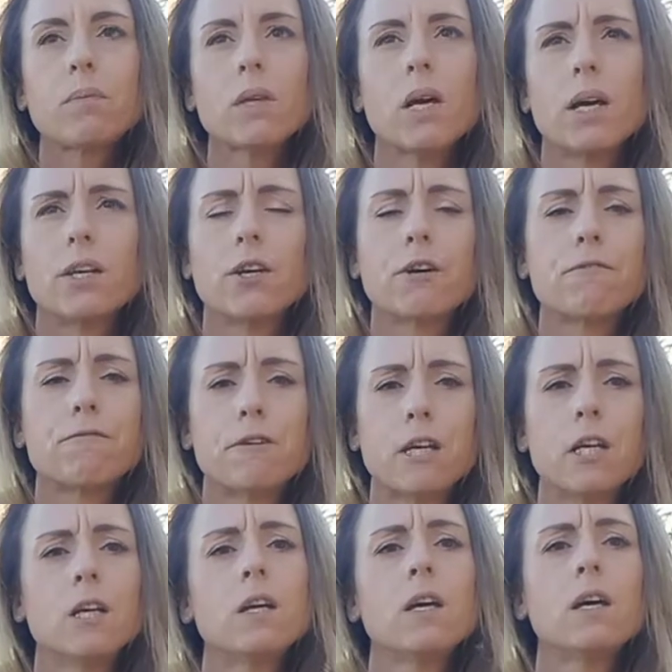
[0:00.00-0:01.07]
in your
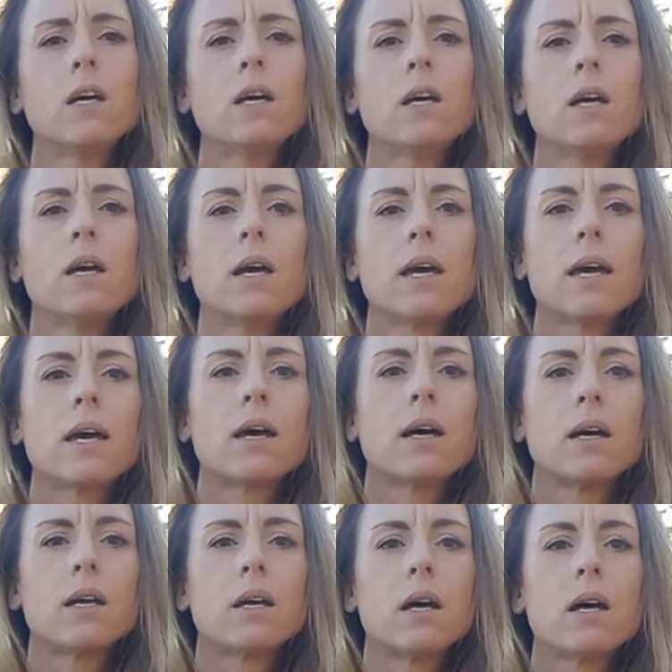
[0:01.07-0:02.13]
feed,
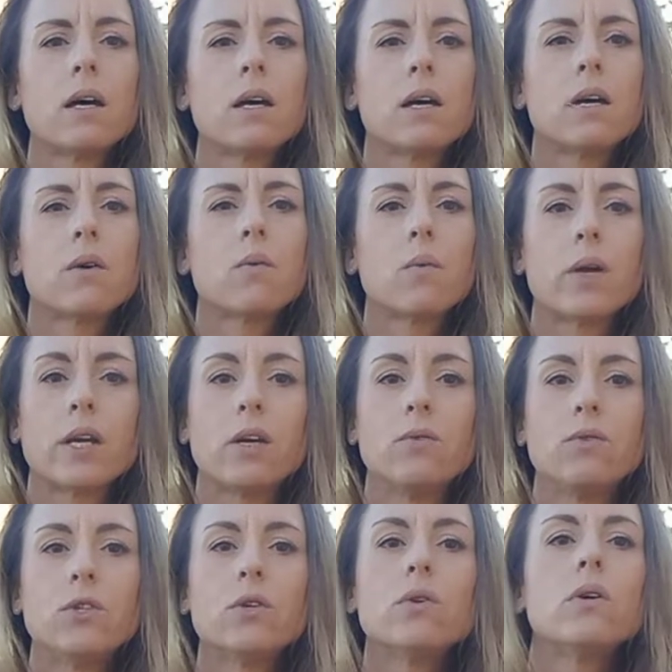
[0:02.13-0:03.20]
and when you
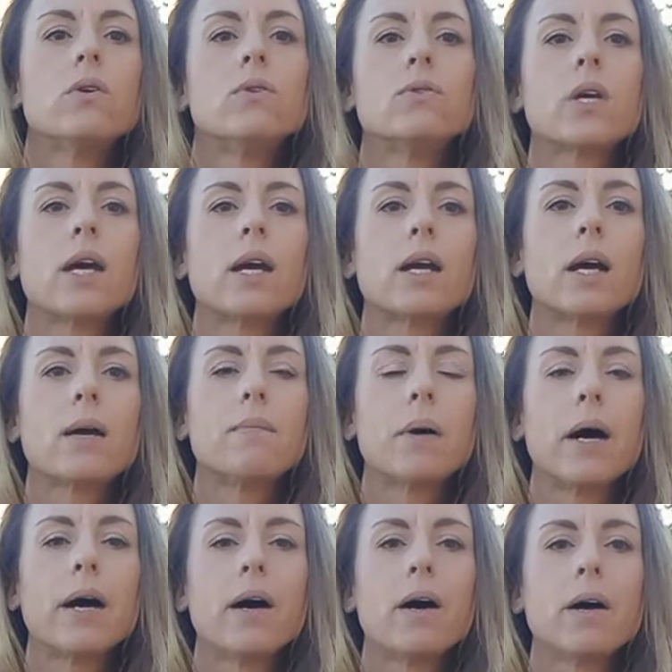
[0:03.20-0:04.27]
do use
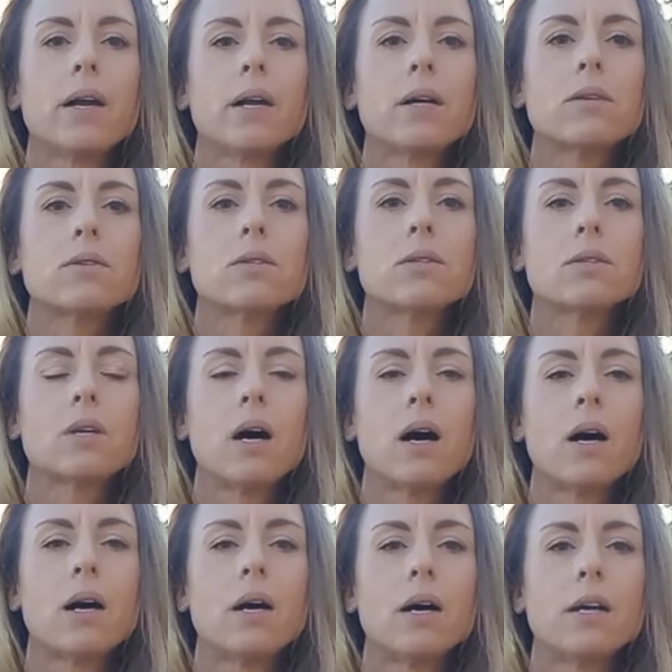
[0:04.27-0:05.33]
antibiotics
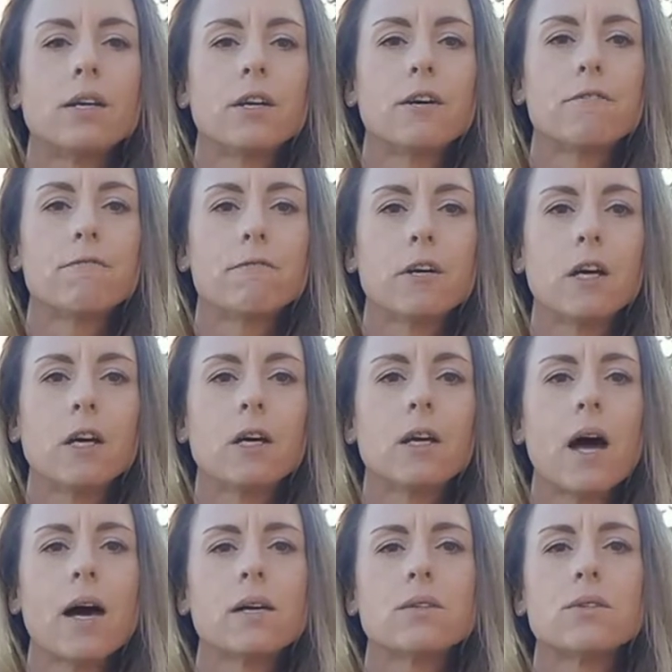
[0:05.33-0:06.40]
in your feed,
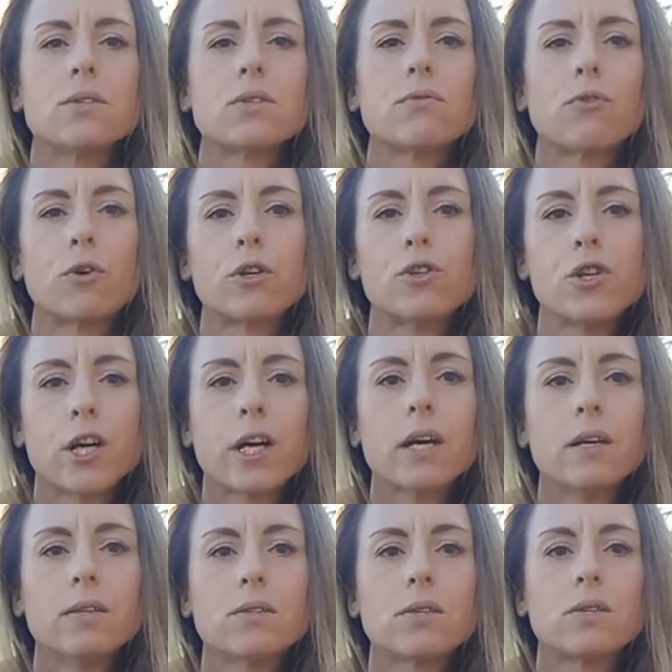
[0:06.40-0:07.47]
as for
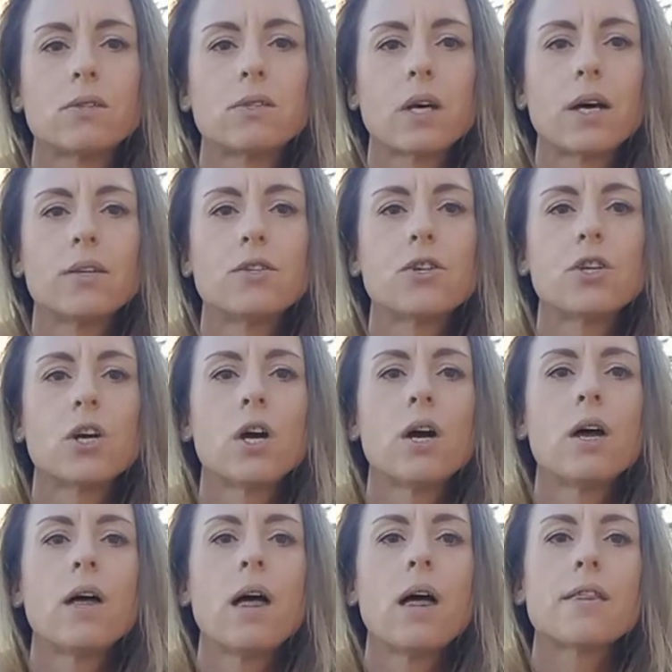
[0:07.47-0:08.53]
chickens and such,
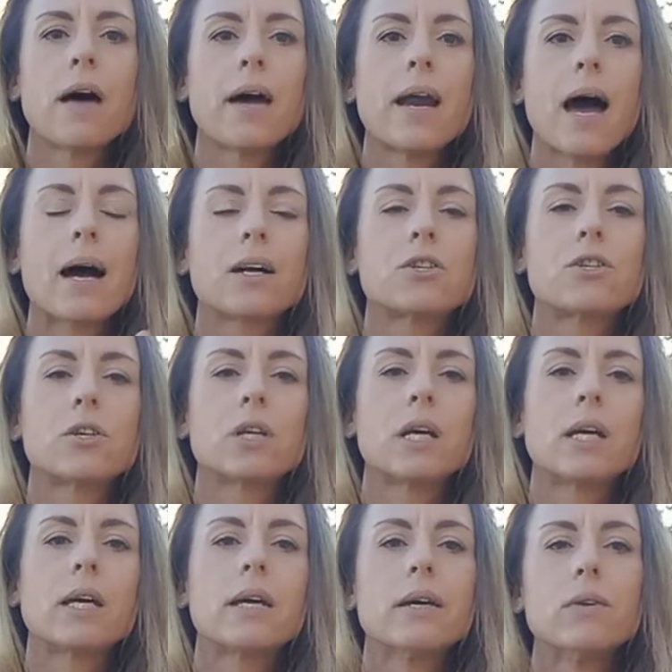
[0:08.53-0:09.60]
that actually
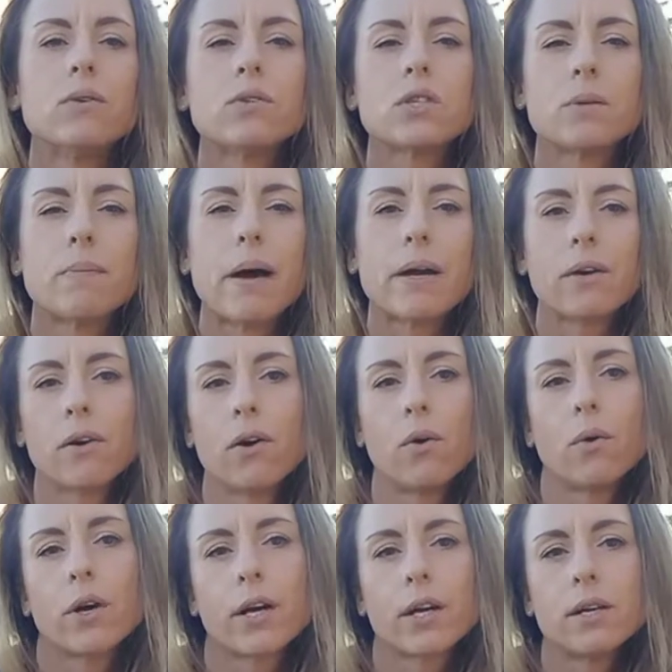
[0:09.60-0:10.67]
kills the
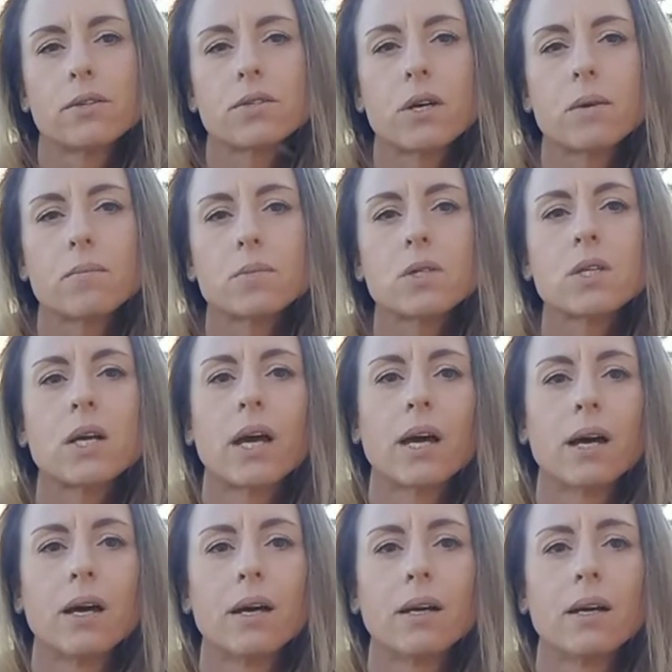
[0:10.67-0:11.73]
microorganisms
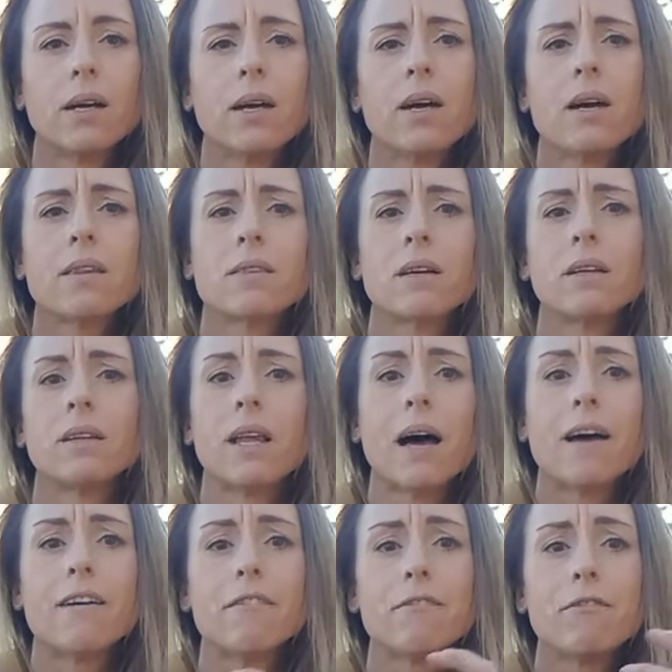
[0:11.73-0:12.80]
and the
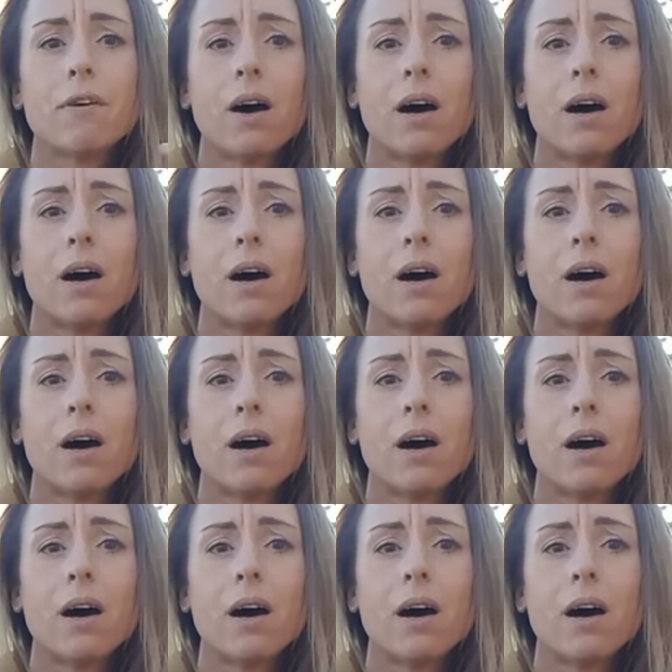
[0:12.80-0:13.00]
live